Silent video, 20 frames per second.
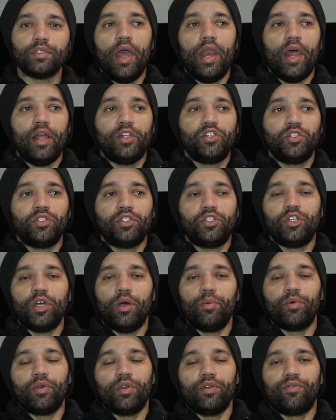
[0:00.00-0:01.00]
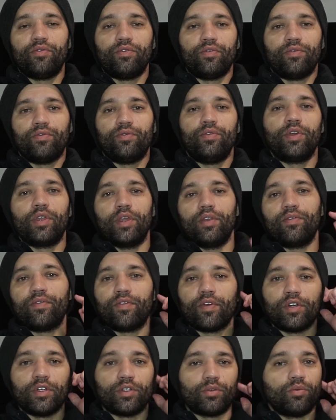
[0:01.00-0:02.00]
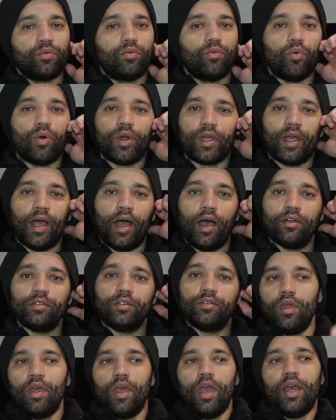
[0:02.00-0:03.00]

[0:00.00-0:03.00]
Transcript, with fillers: and then I just jump on the freaking first workout.